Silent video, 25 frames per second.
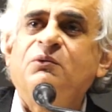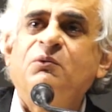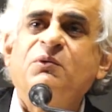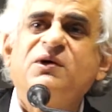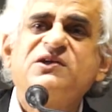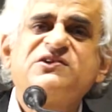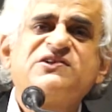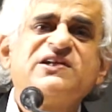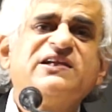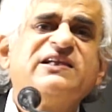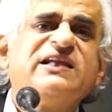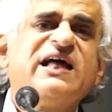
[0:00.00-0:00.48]

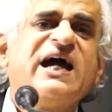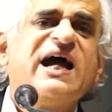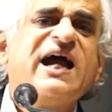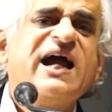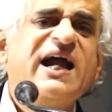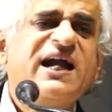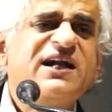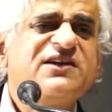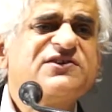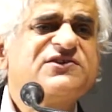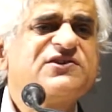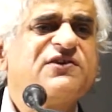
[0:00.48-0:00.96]
was in the
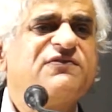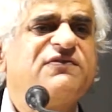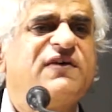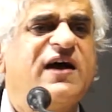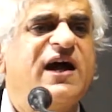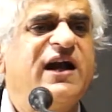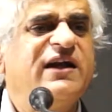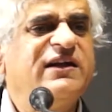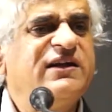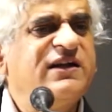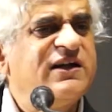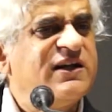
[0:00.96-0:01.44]
hands
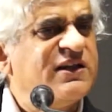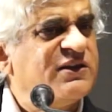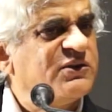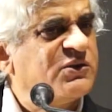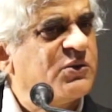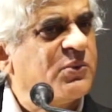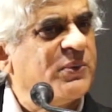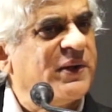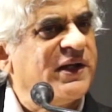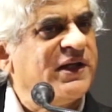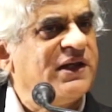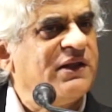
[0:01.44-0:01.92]
of
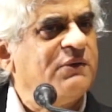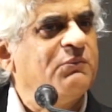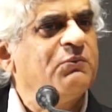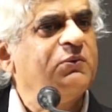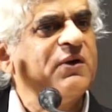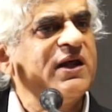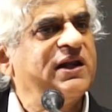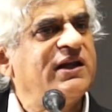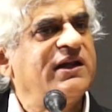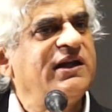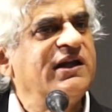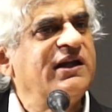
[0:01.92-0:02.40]

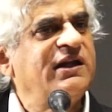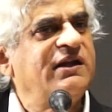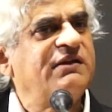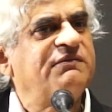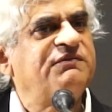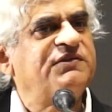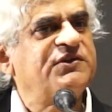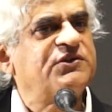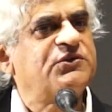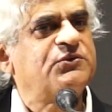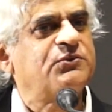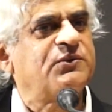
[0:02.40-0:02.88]
121
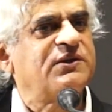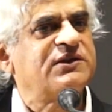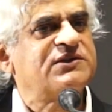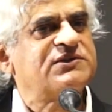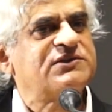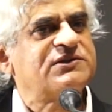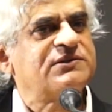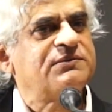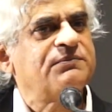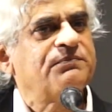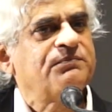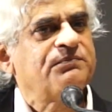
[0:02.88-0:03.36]

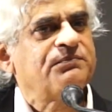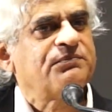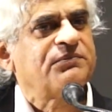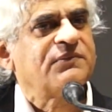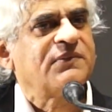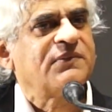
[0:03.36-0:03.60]
individuals.